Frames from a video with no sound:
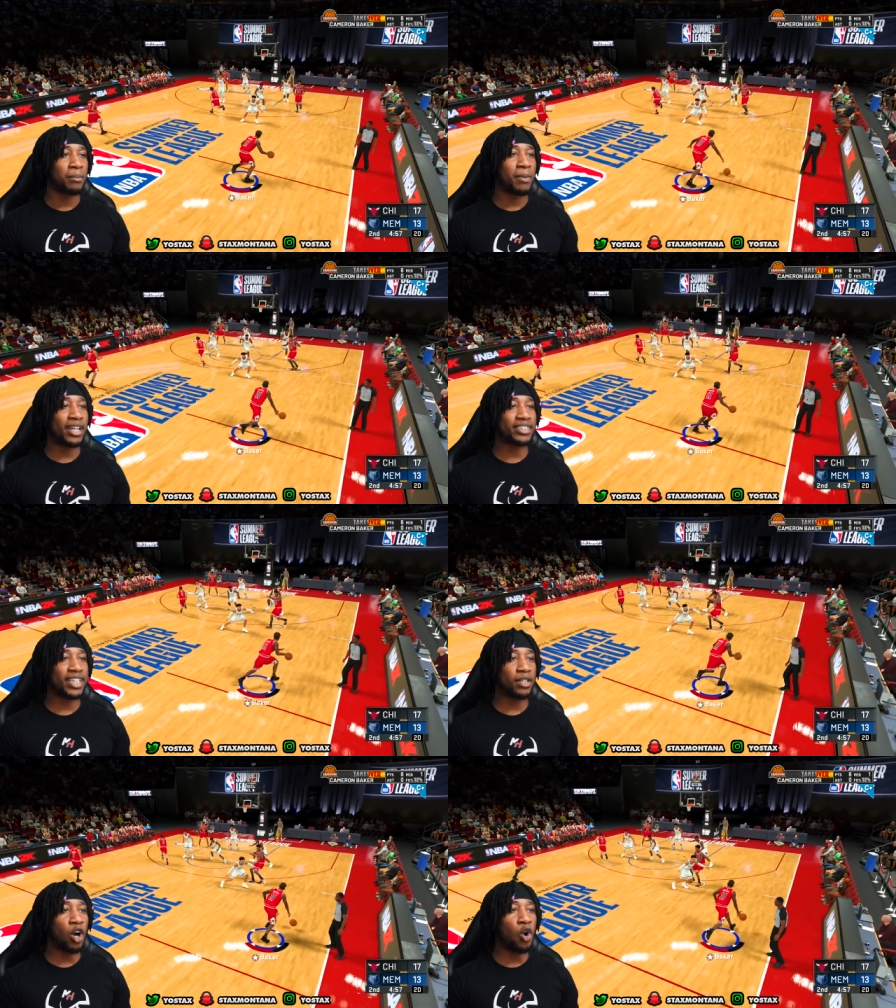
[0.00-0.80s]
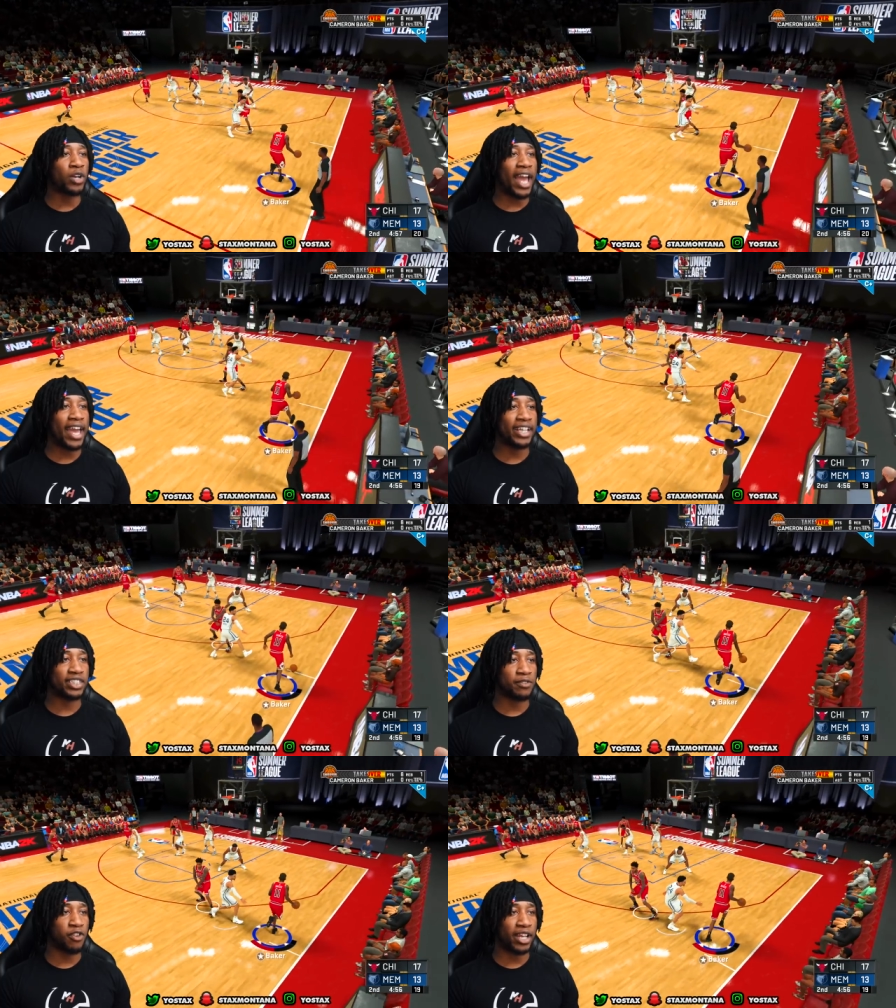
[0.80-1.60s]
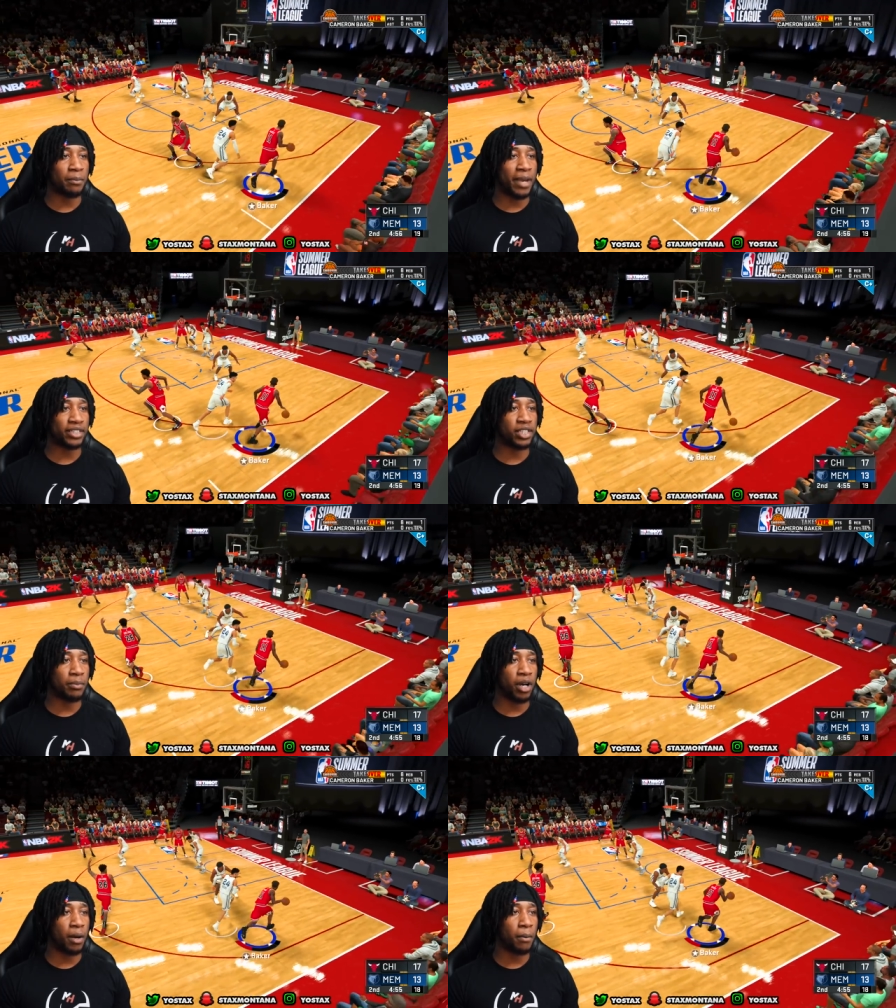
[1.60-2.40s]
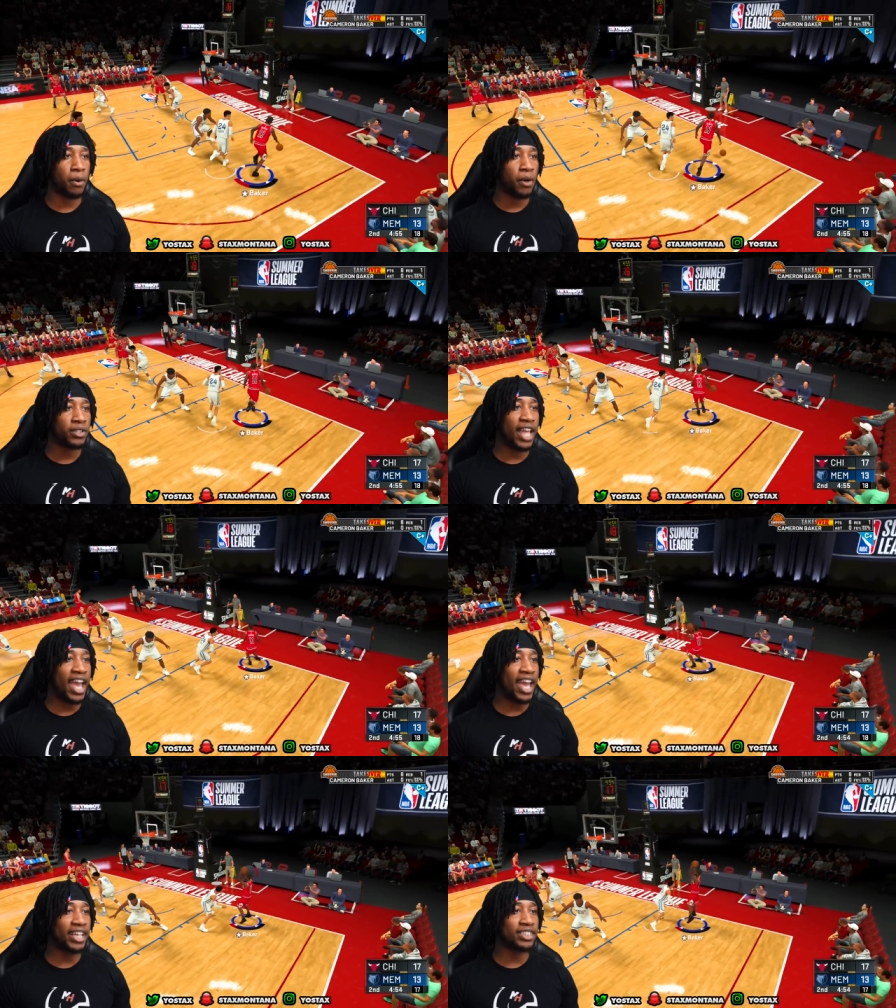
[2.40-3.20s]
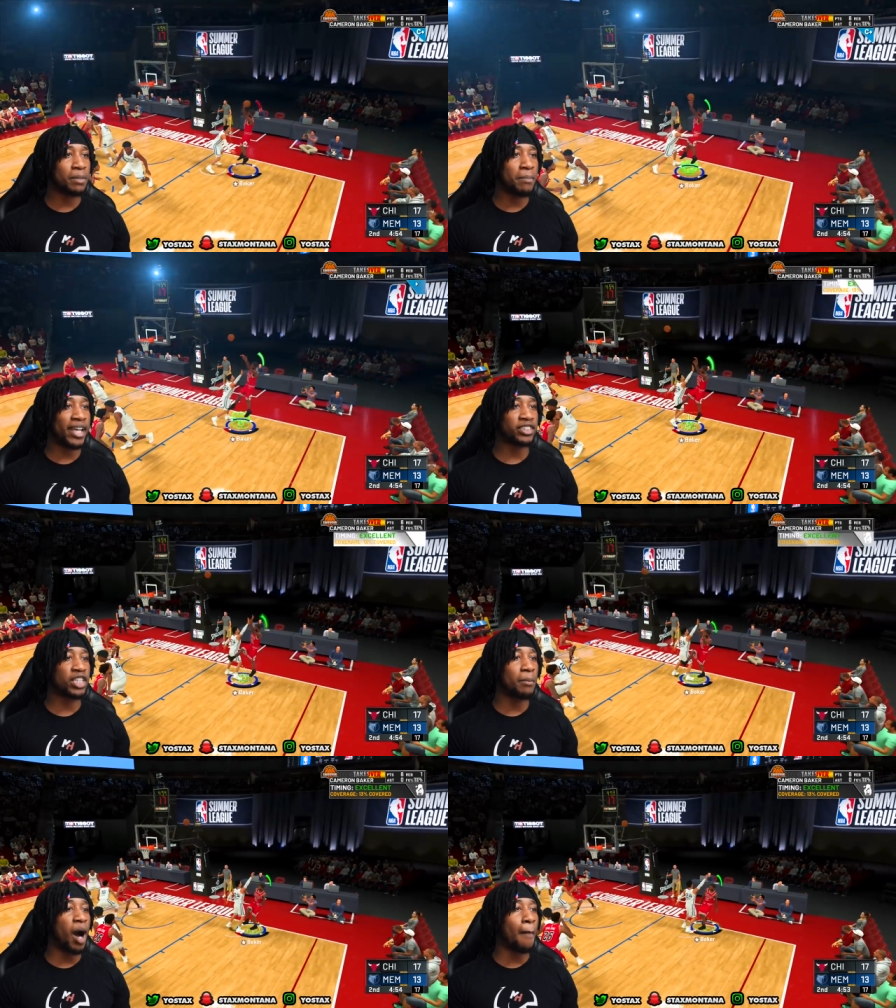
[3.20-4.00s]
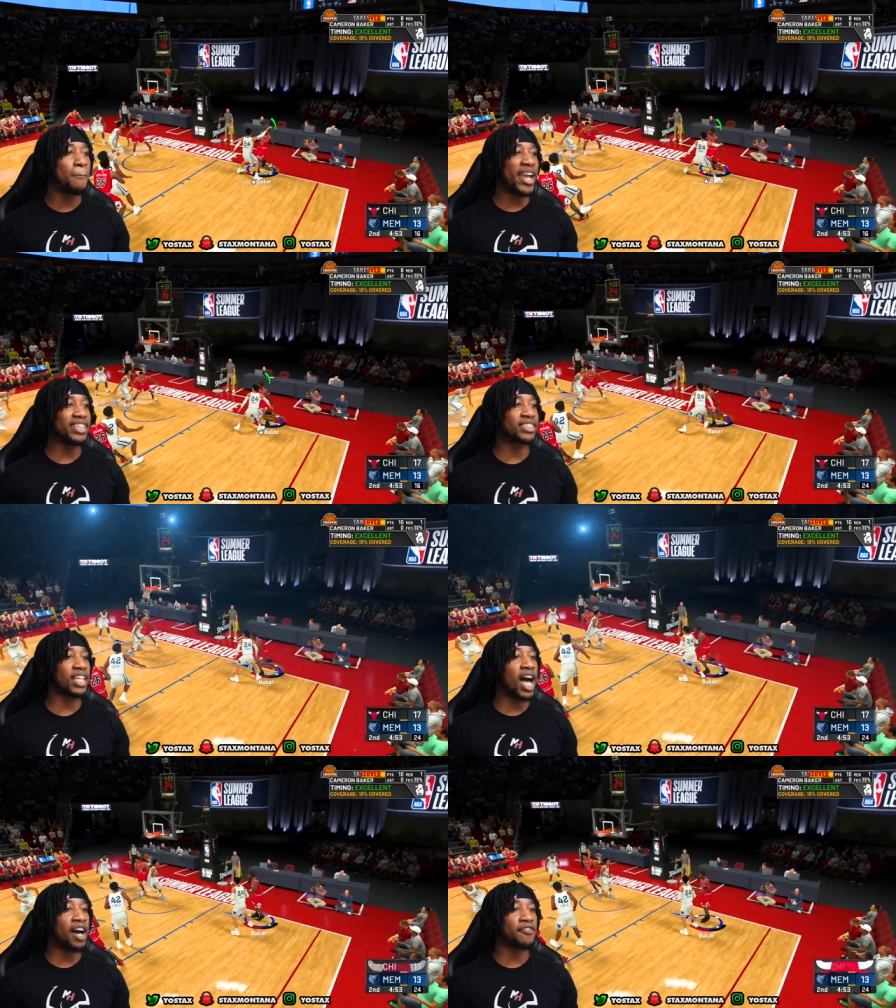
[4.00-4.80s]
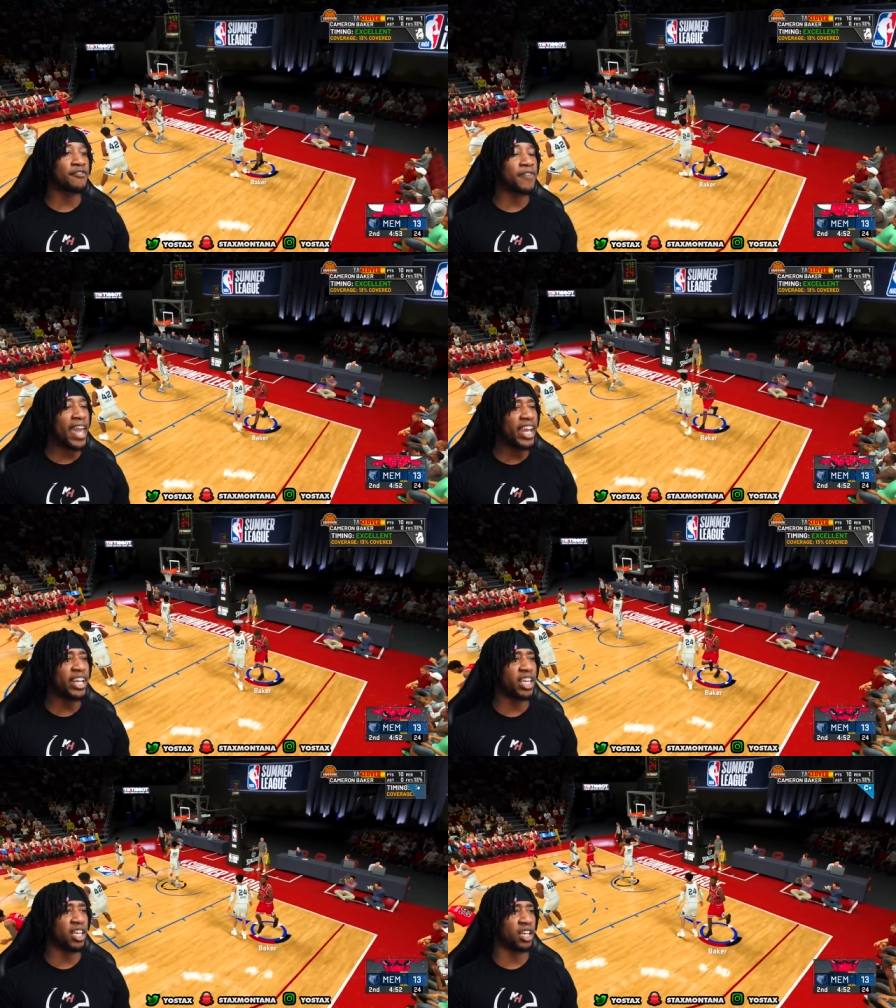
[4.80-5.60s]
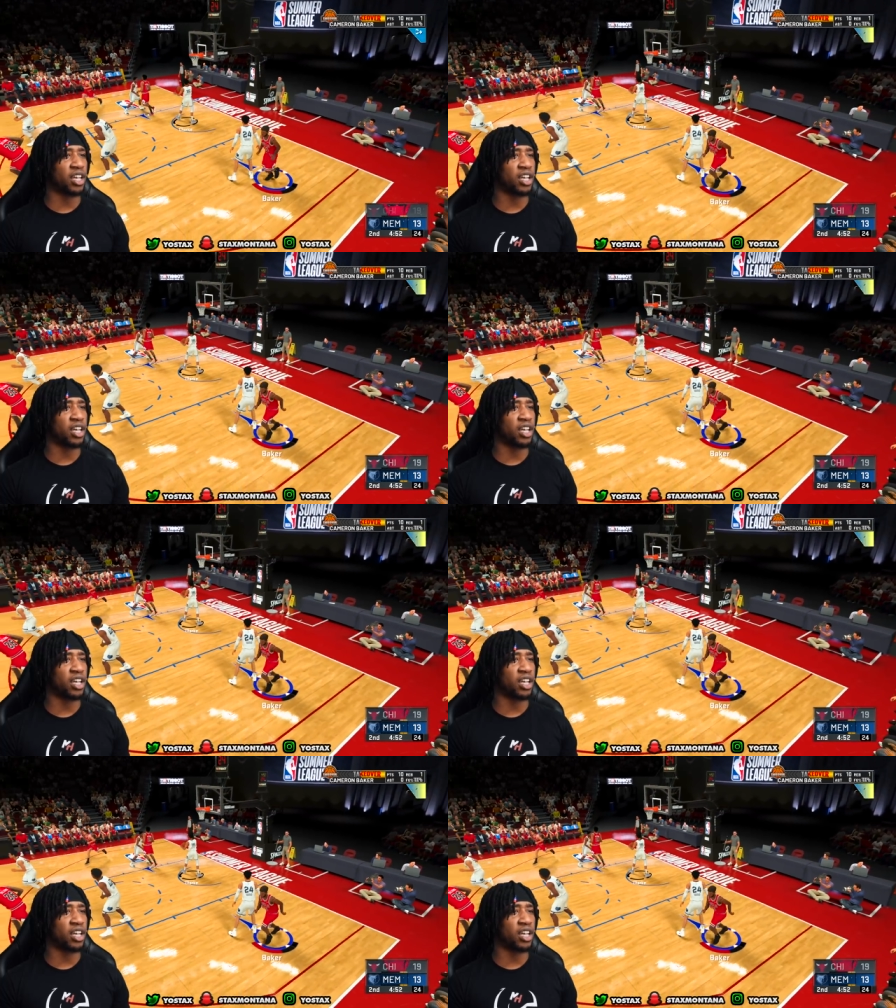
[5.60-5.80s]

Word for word: My team, oh, that Hezzy messed him up. That Hezzy messed him up. Baseline fading.